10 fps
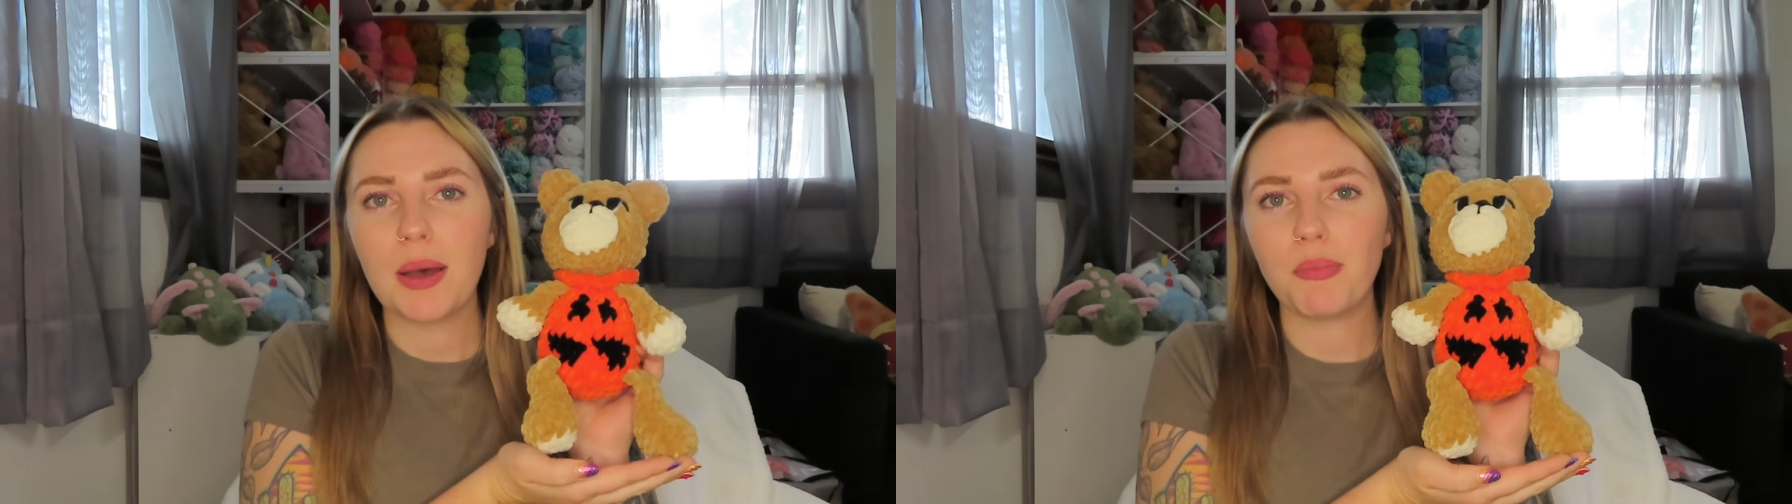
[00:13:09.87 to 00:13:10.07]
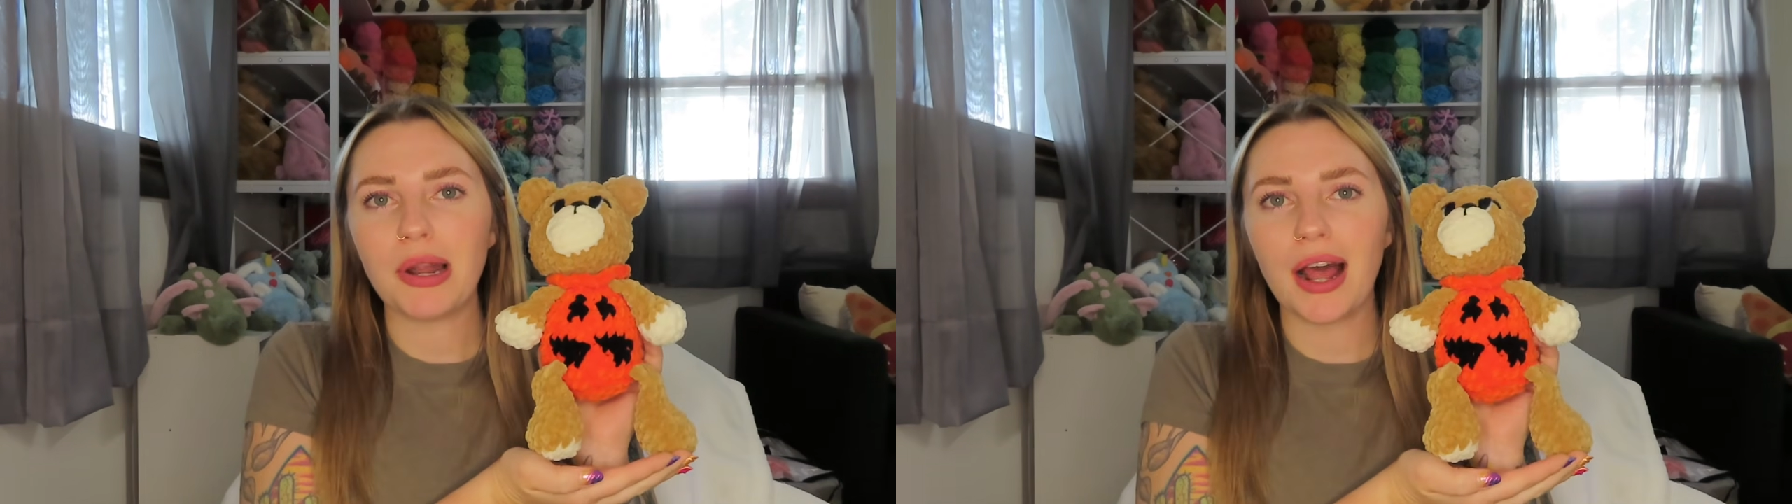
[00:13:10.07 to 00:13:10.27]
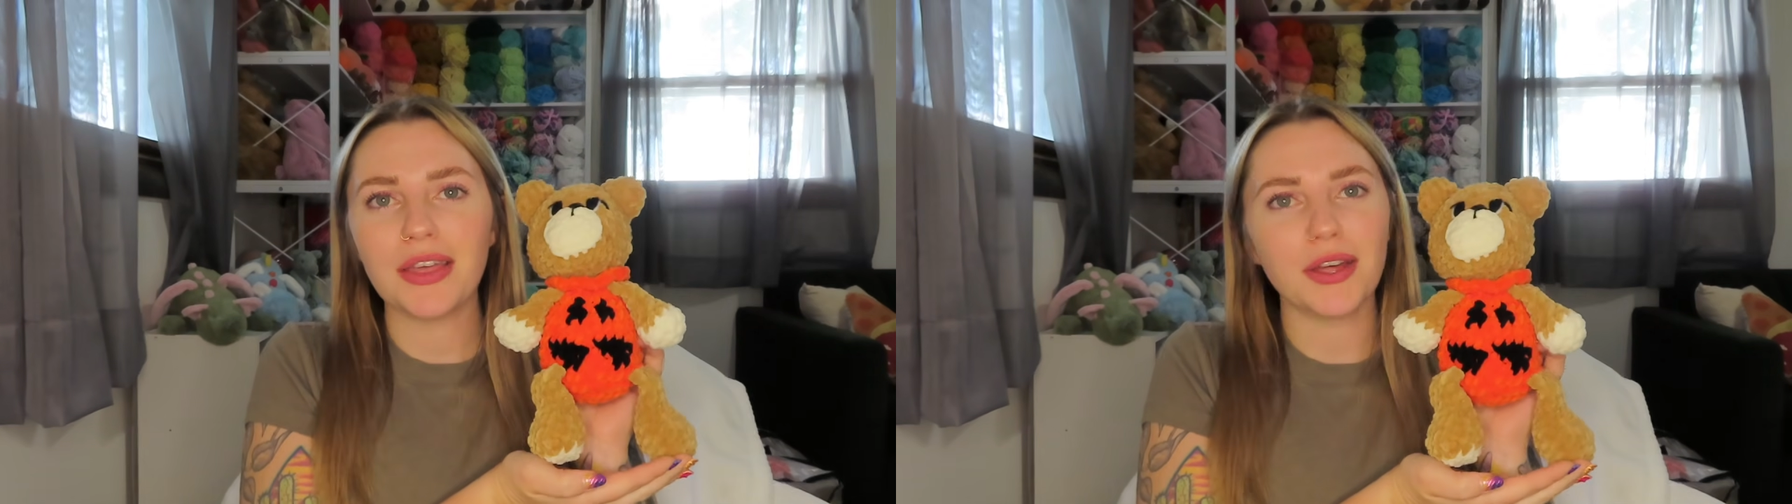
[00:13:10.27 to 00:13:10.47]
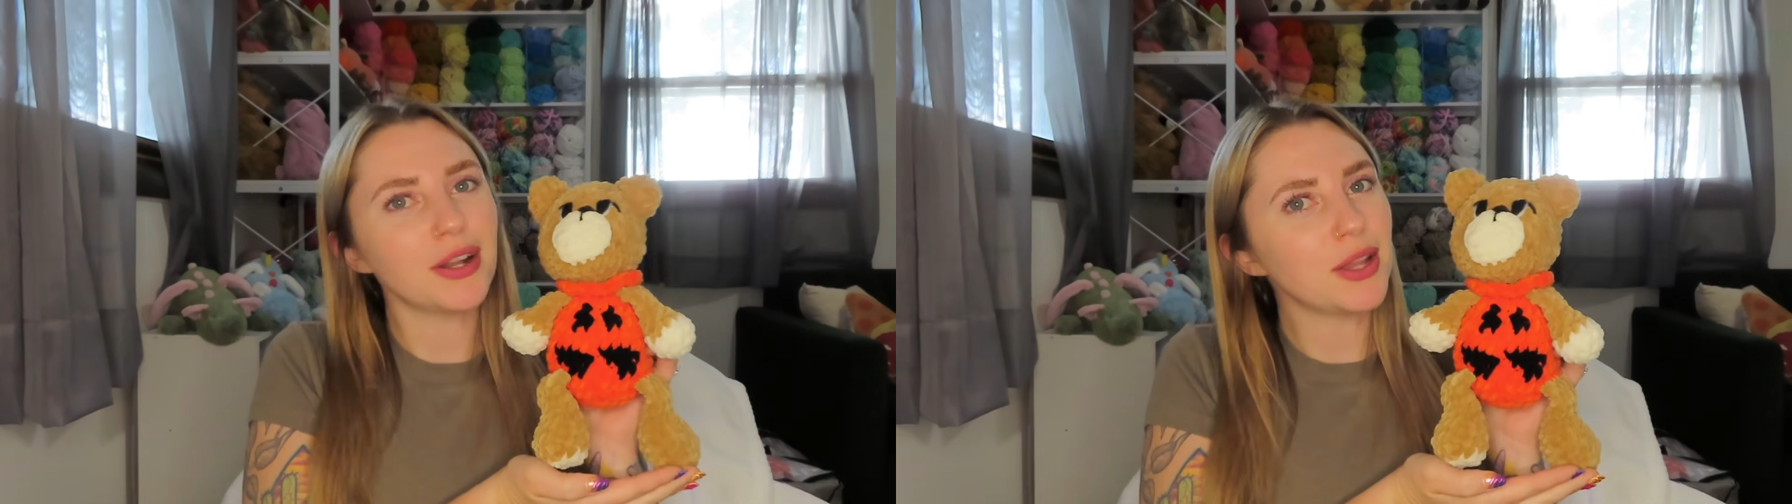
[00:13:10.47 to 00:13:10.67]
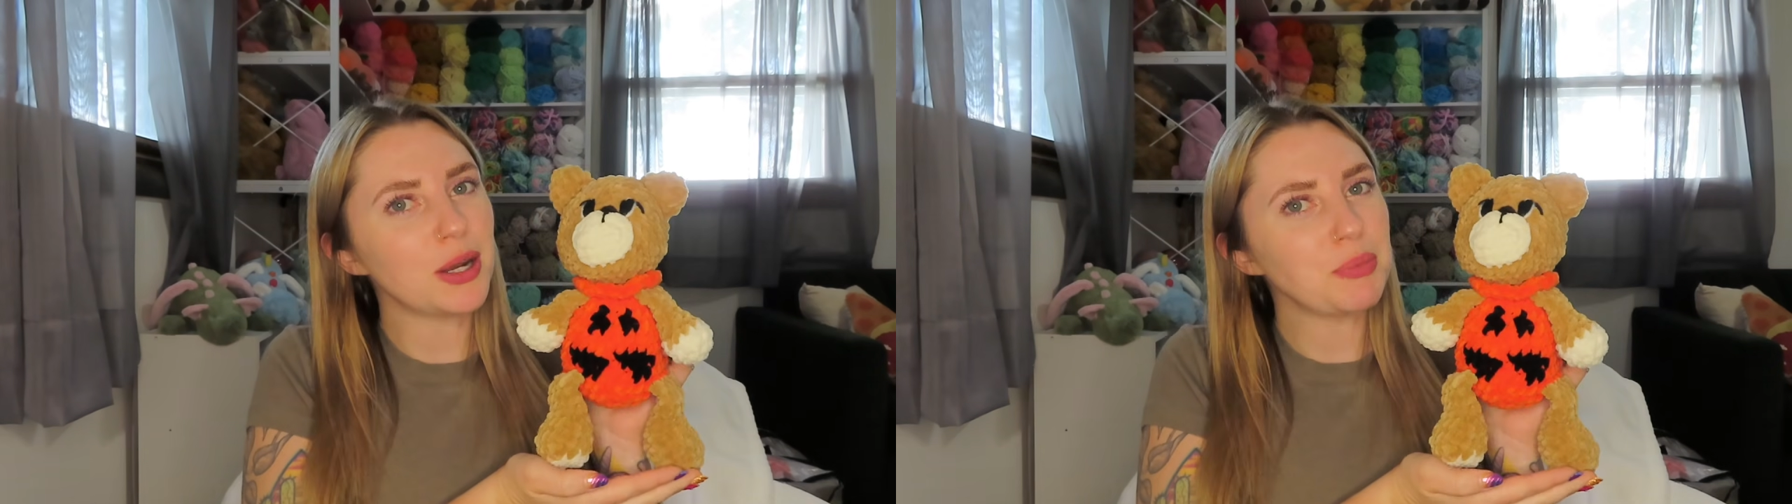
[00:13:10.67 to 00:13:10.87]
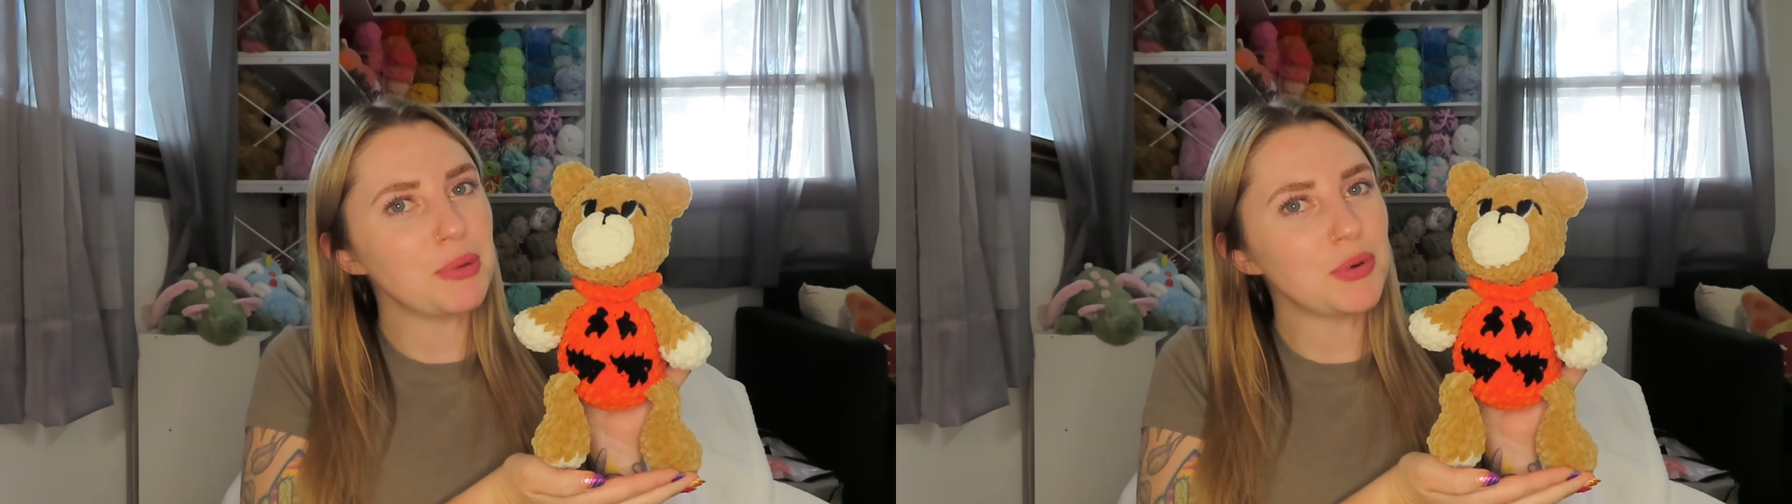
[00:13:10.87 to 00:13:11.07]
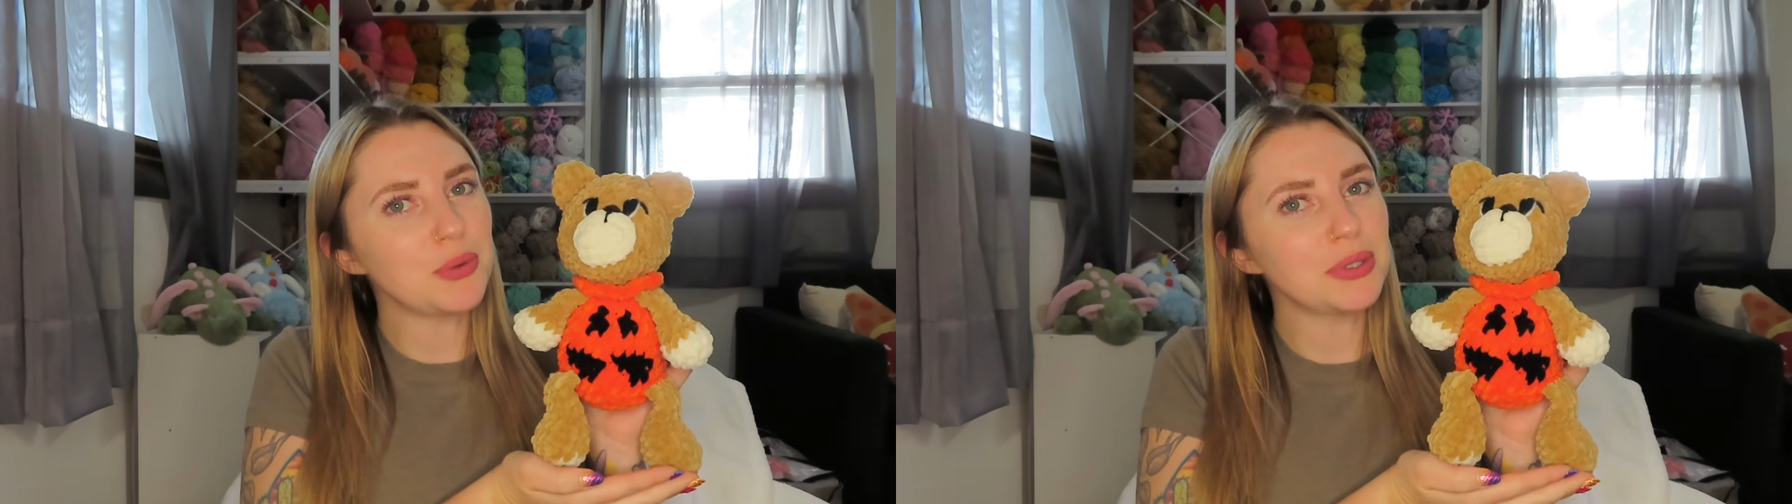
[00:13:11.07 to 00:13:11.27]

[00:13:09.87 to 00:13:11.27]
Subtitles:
but I thought a lot of people